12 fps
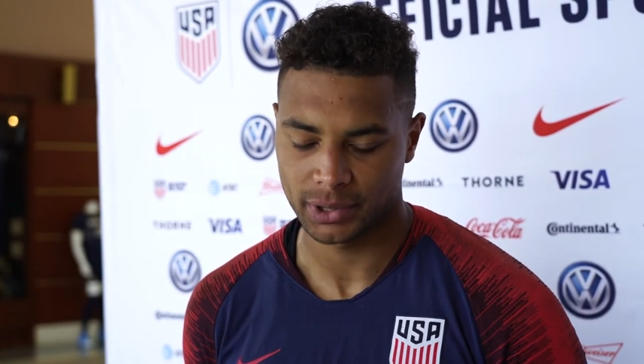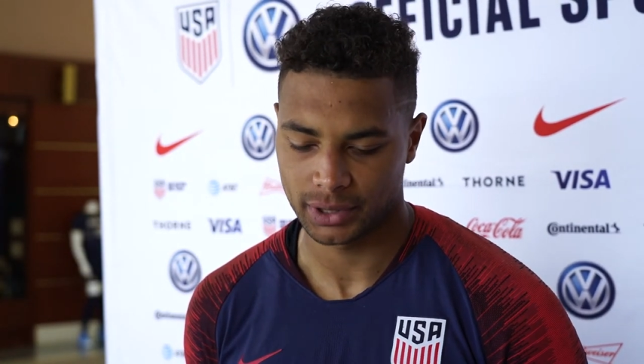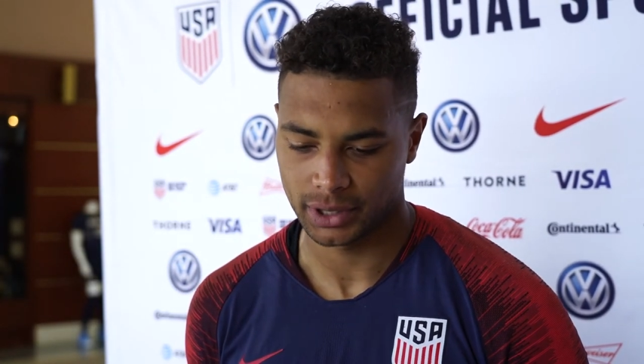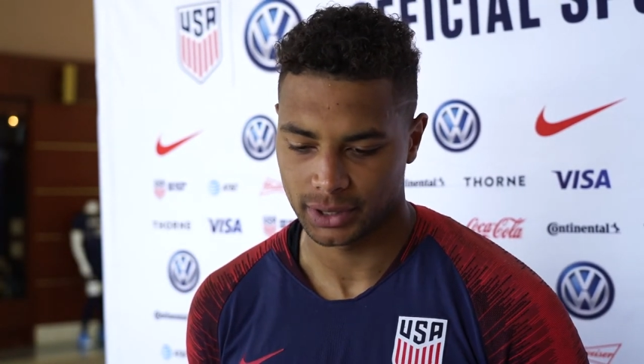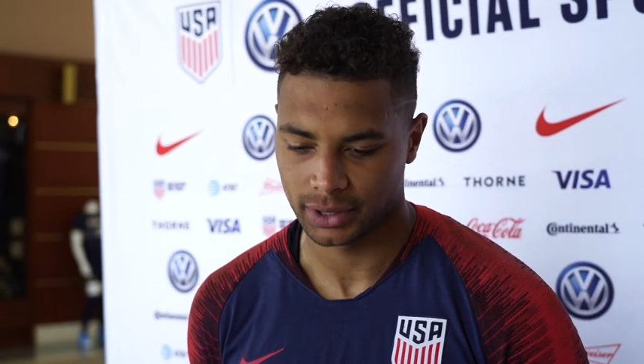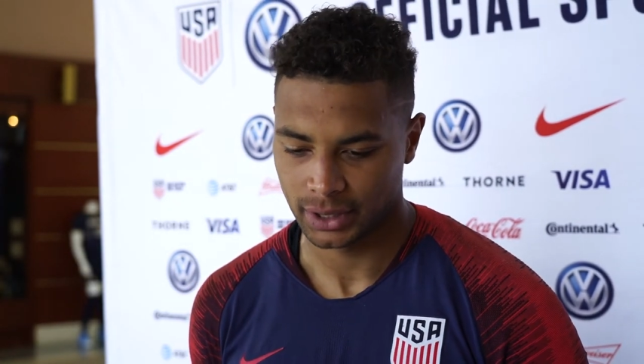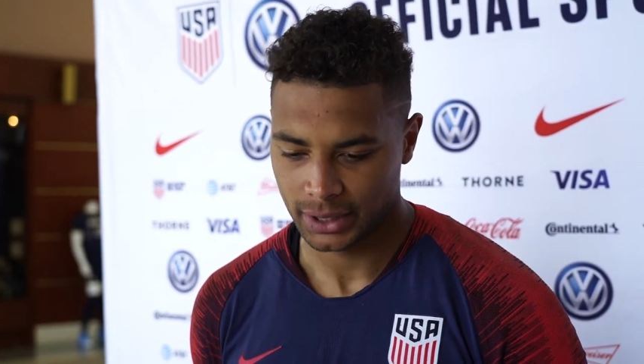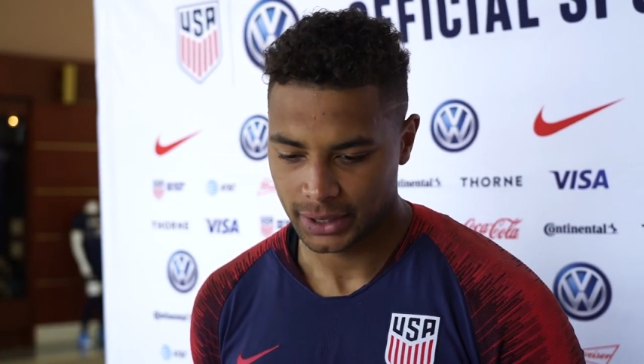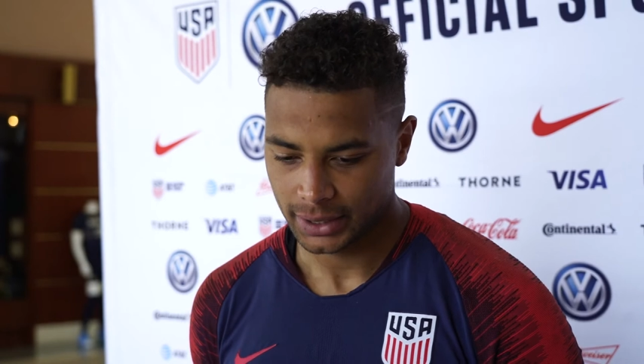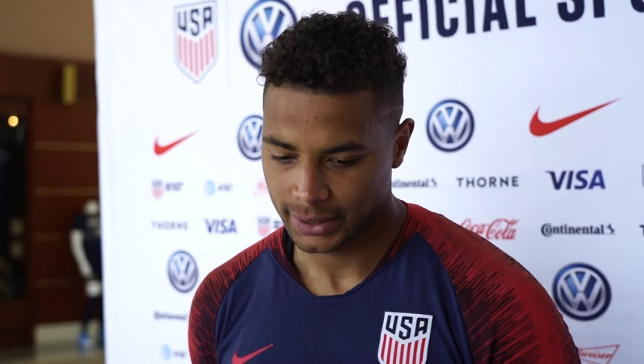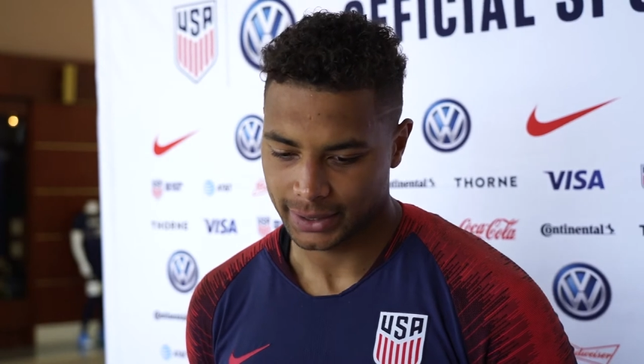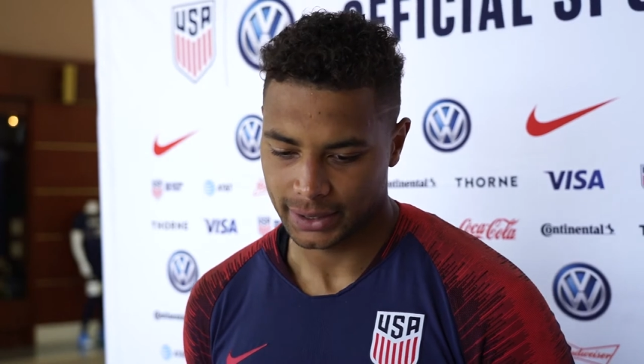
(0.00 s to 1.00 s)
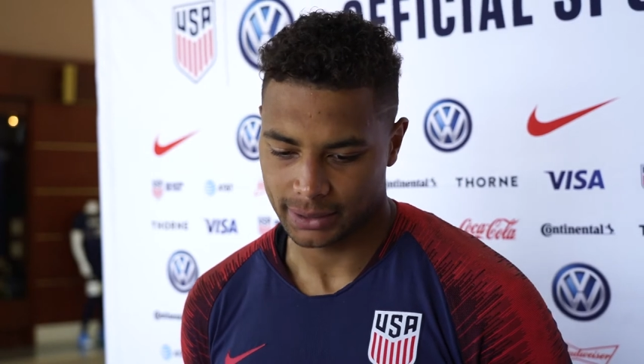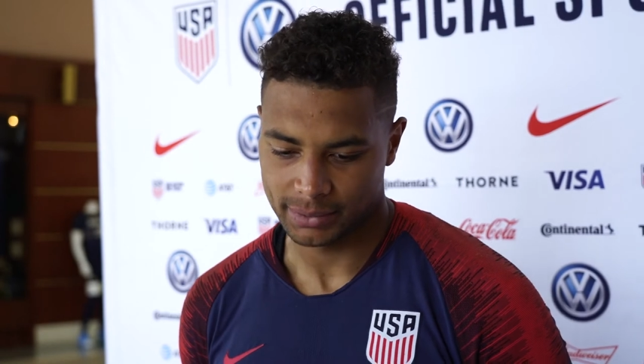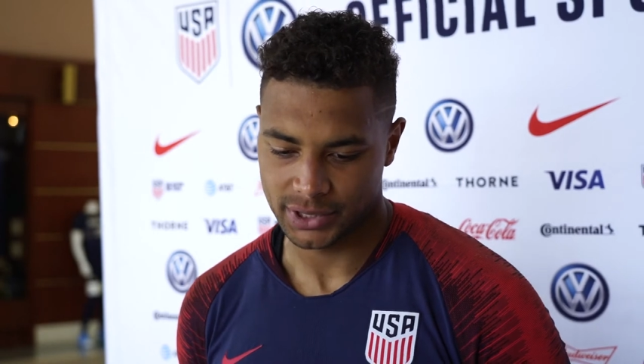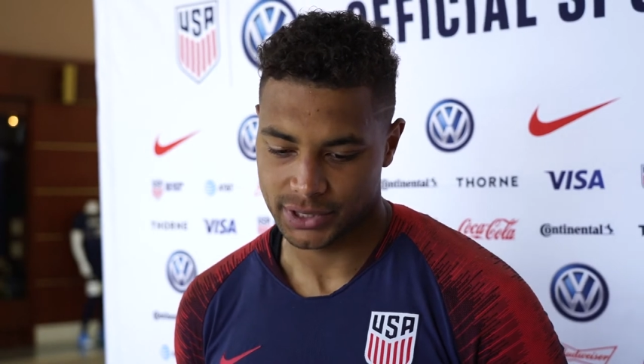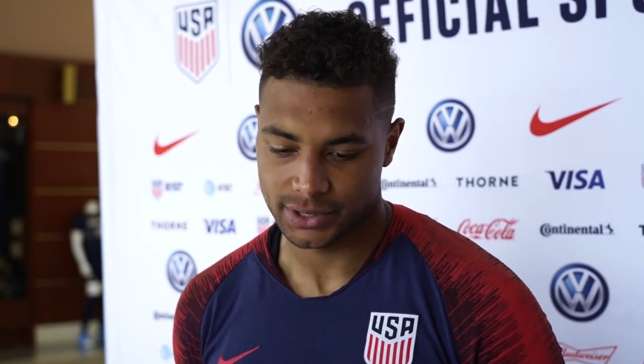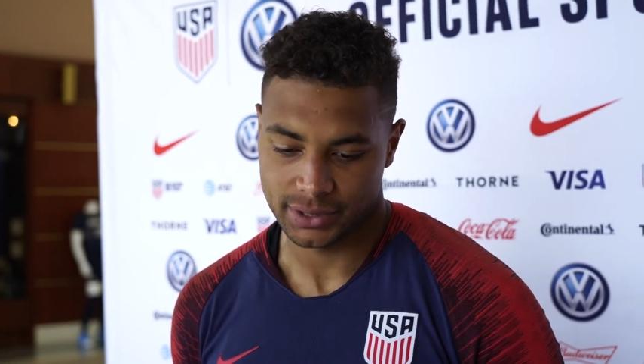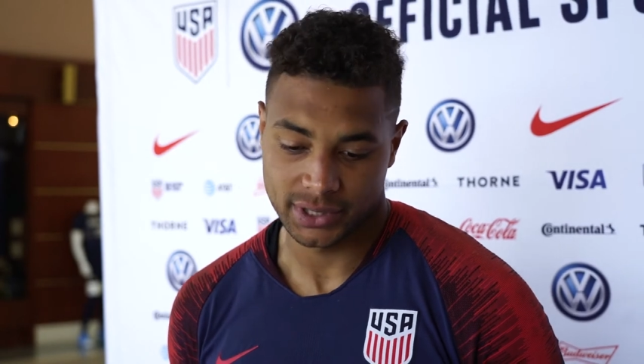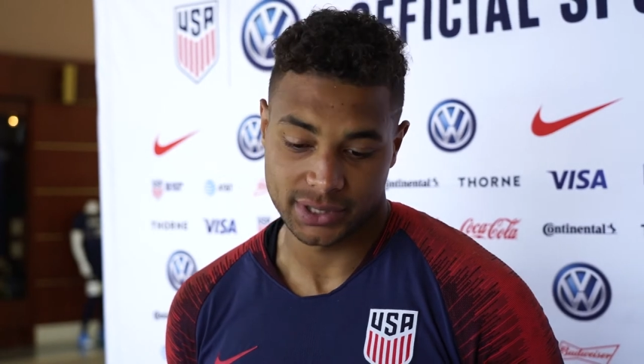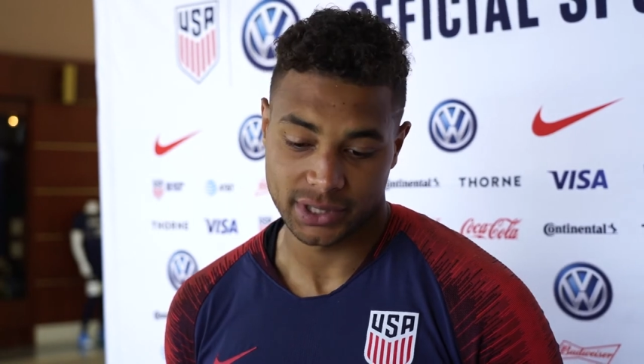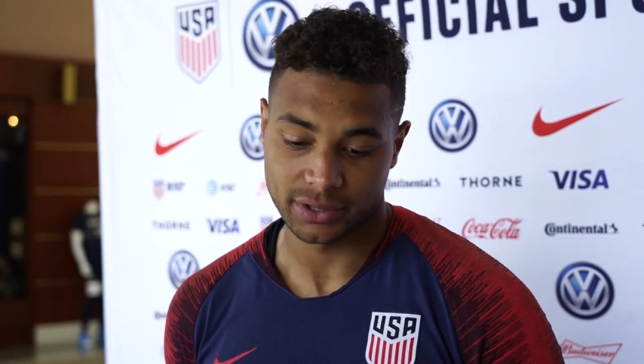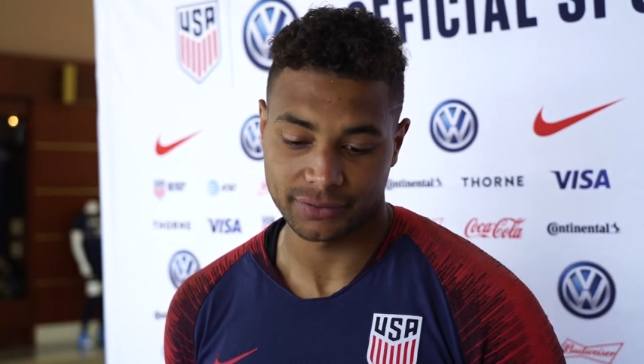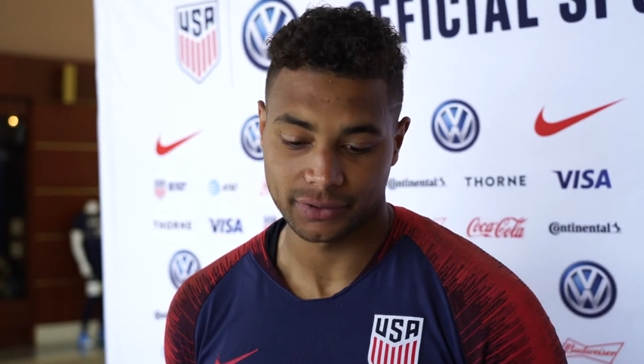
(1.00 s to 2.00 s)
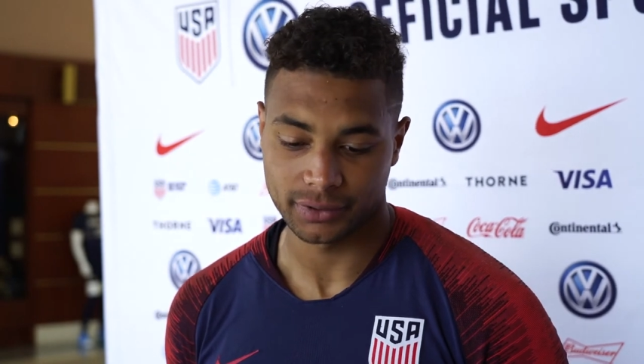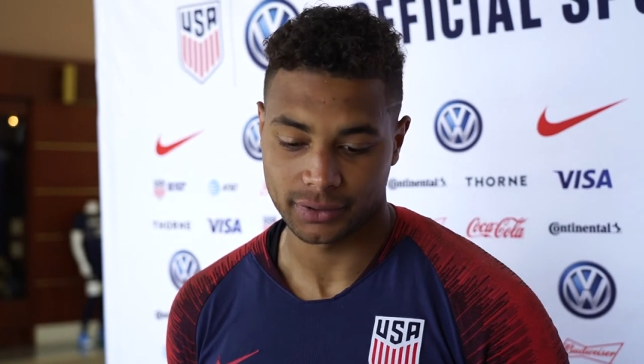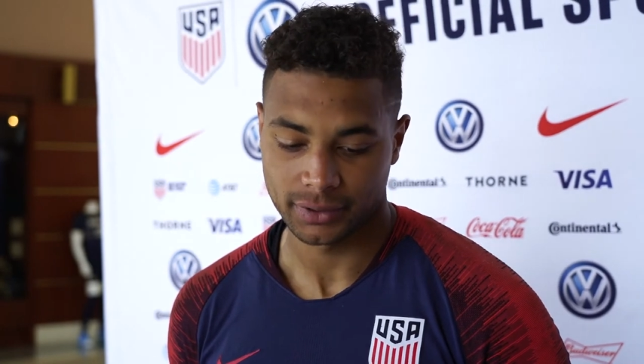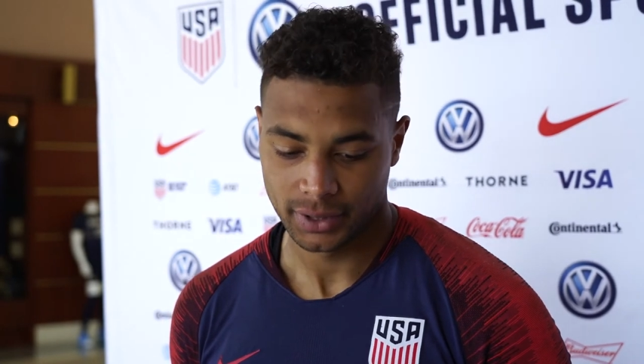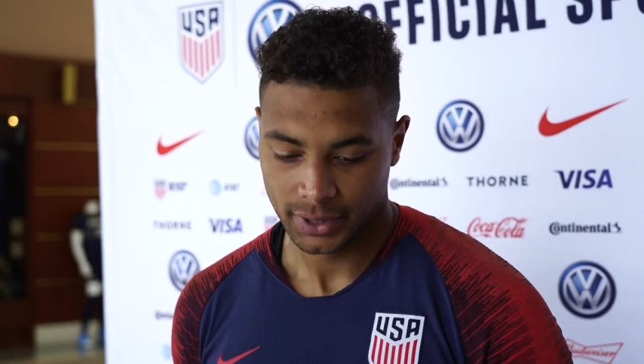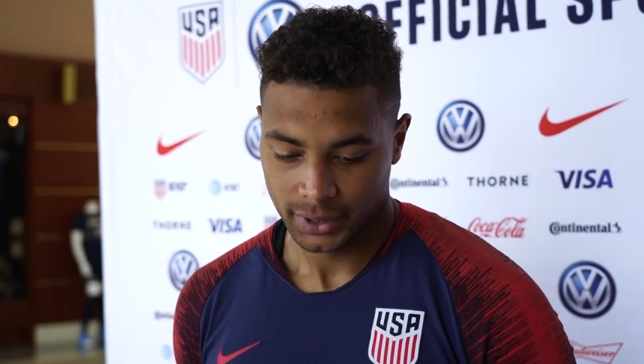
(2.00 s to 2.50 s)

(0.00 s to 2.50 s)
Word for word: and, then um, he's he's here for